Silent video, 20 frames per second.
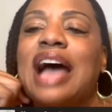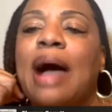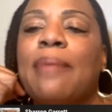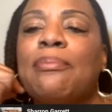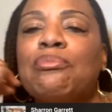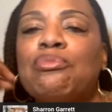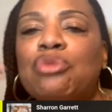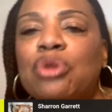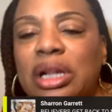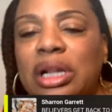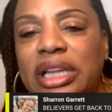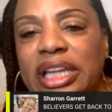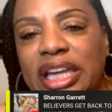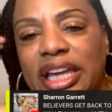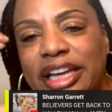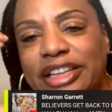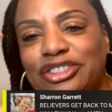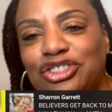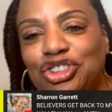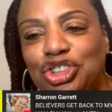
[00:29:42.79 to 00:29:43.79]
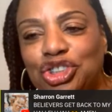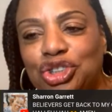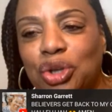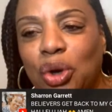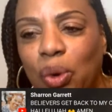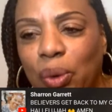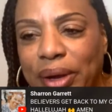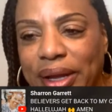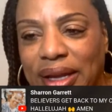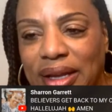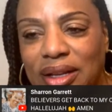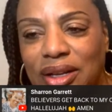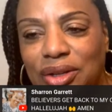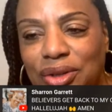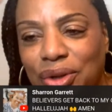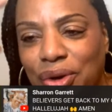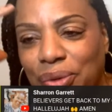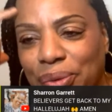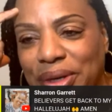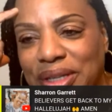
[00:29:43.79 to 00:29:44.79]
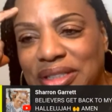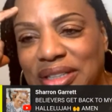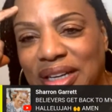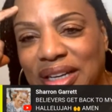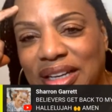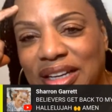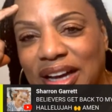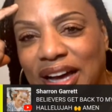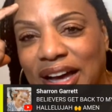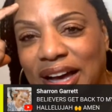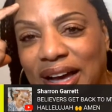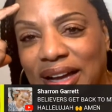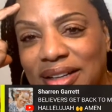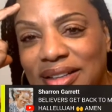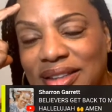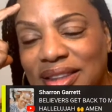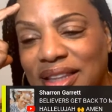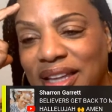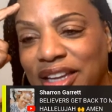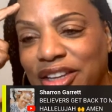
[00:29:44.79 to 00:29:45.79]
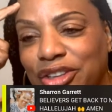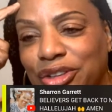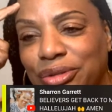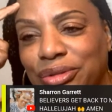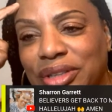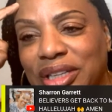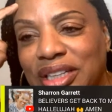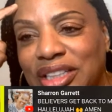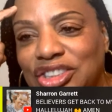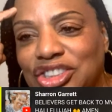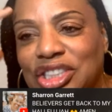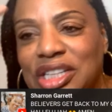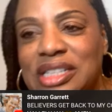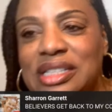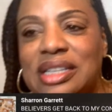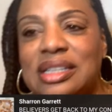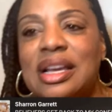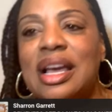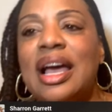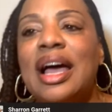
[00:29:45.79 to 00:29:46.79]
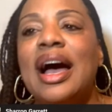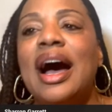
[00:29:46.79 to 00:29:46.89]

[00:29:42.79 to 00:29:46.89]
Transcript: I'm really enjoying, glory to God. Thank you, King Jesus.